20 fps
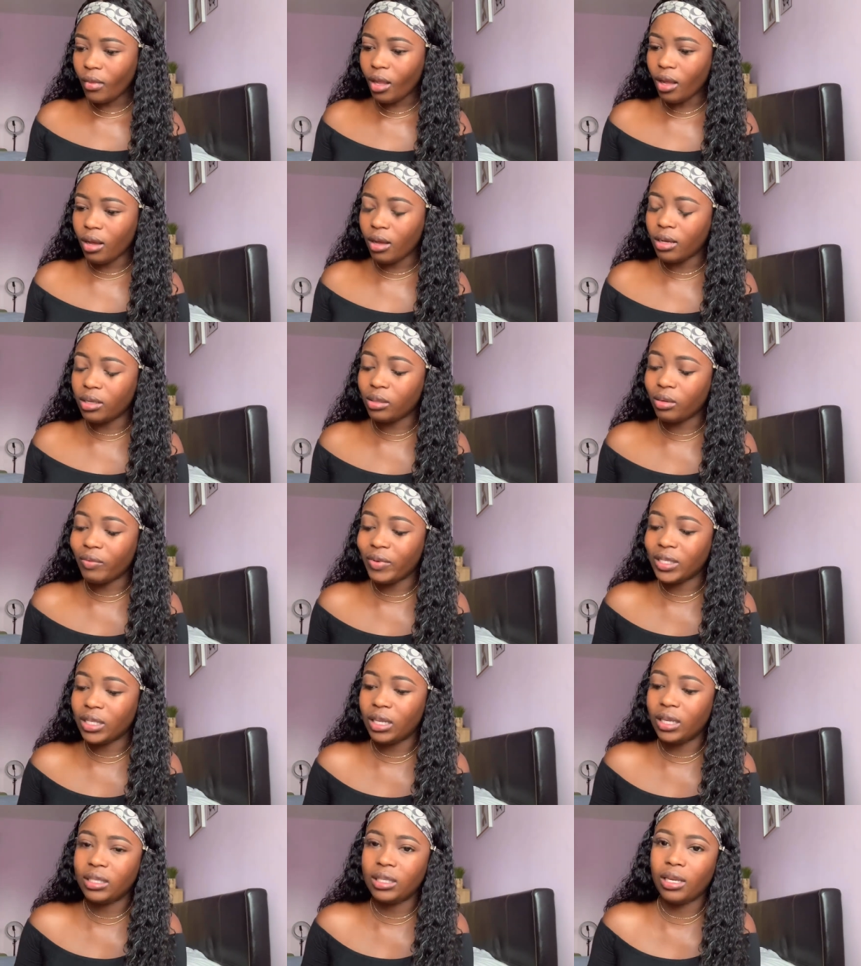because
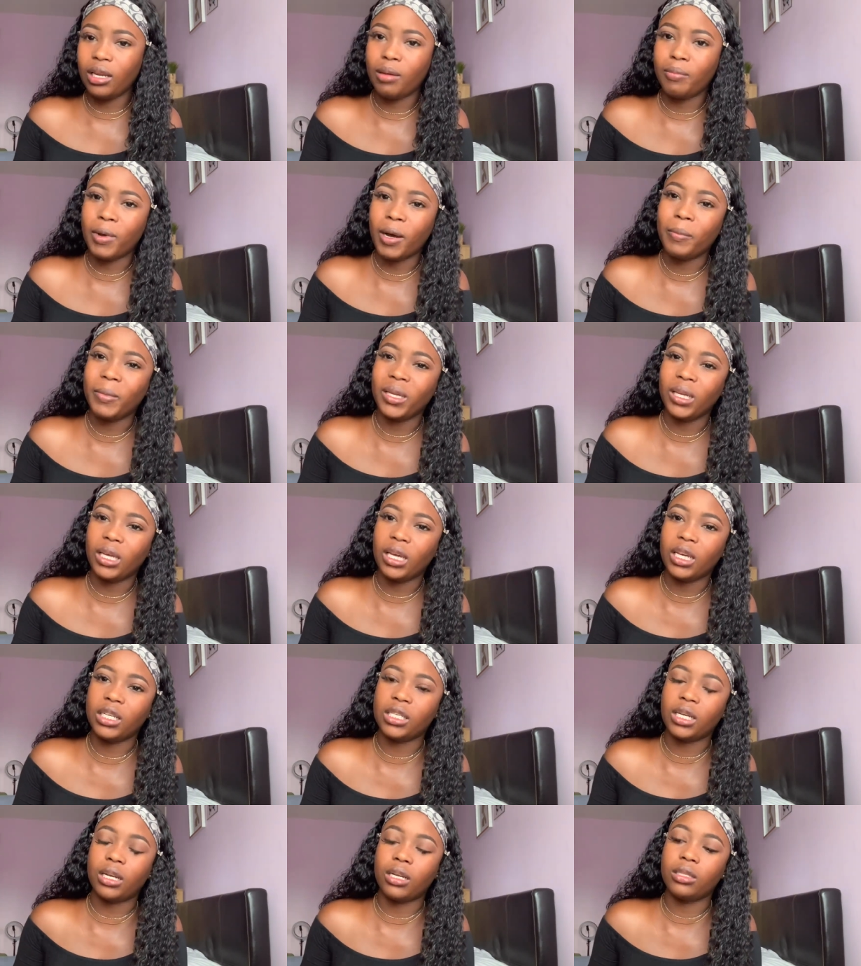obviously it's still up on
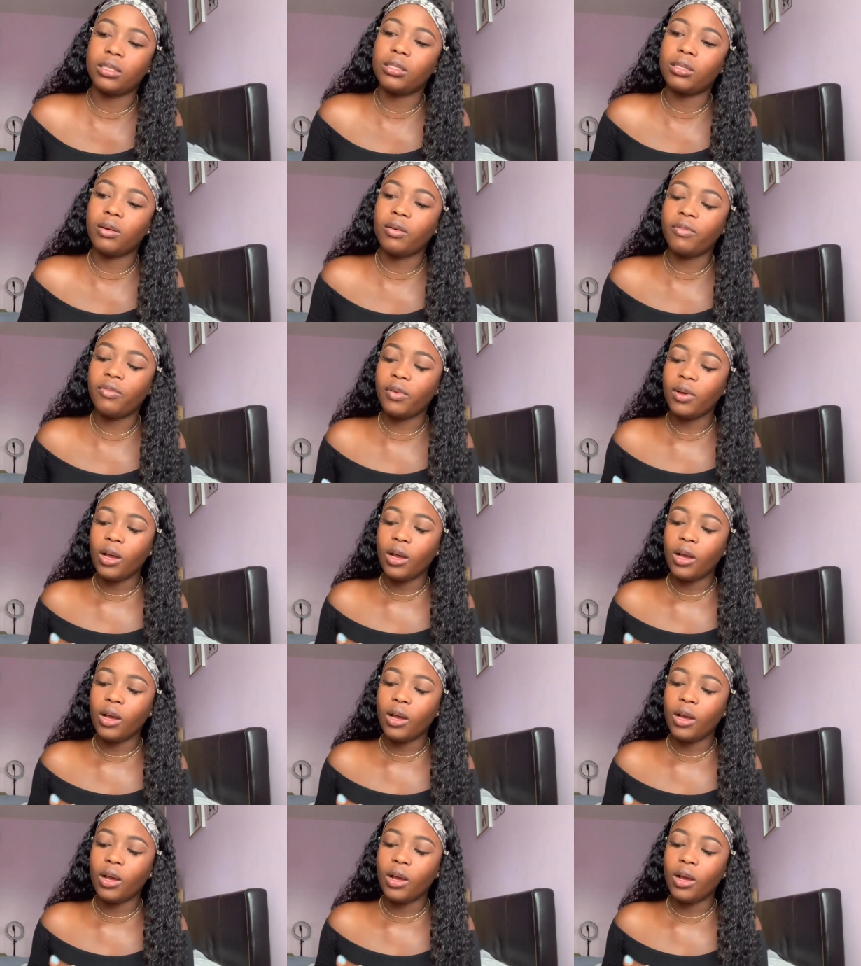medication and stuff.